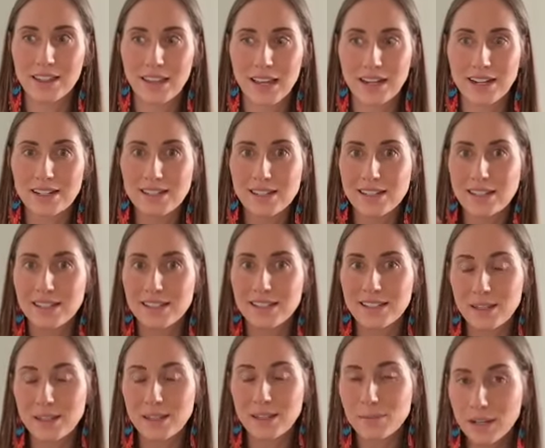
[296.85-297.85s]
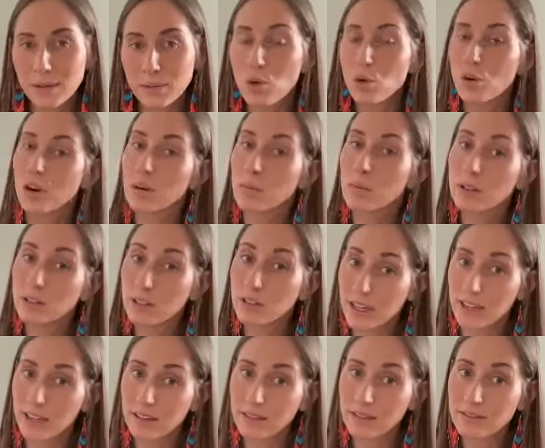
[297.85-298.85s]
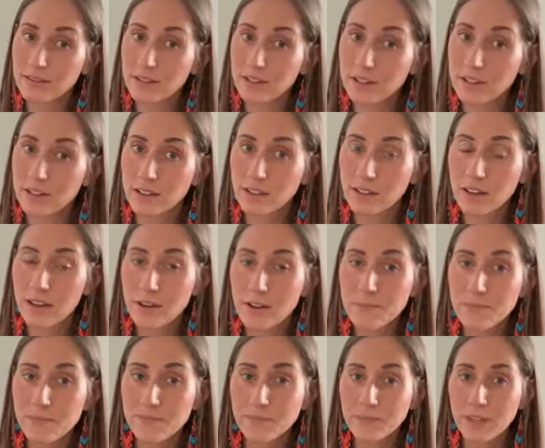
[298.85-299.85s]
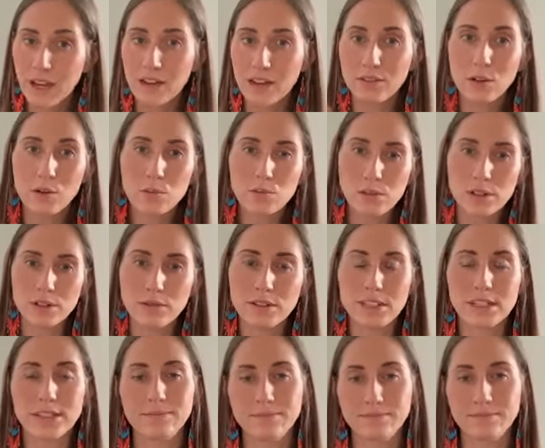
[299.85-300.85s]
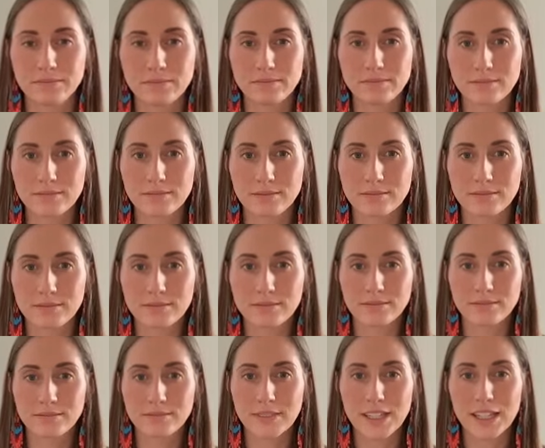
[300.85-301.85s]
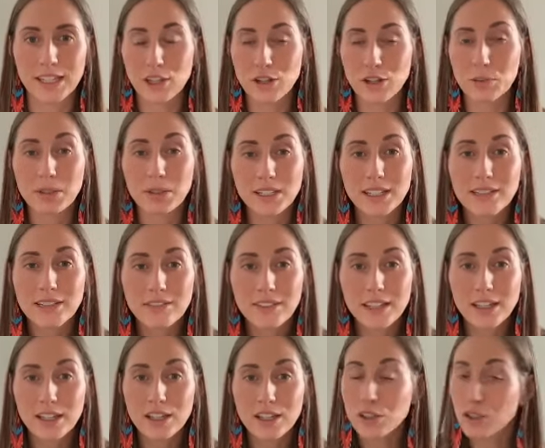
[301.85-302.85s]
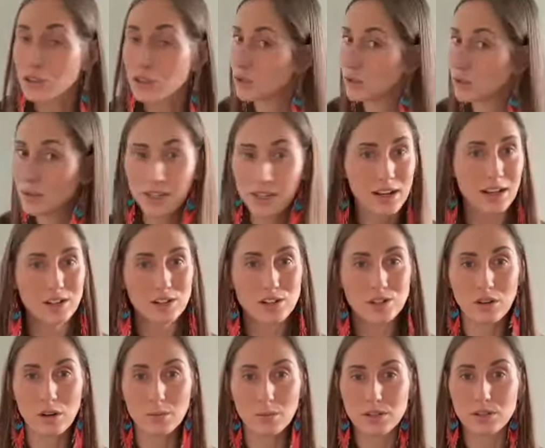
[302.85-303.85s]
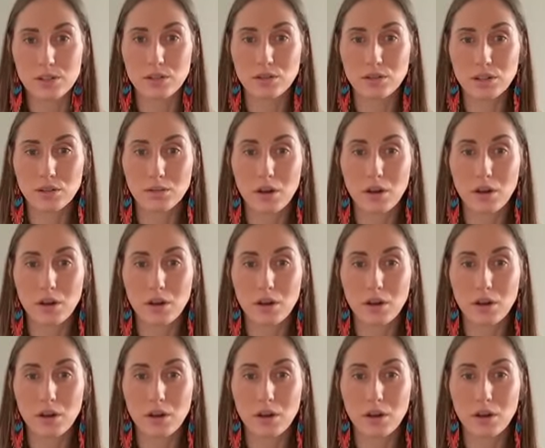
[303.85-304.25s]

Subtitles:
That is a symptom or a belief of a wound, that you believe that you cannot show up as who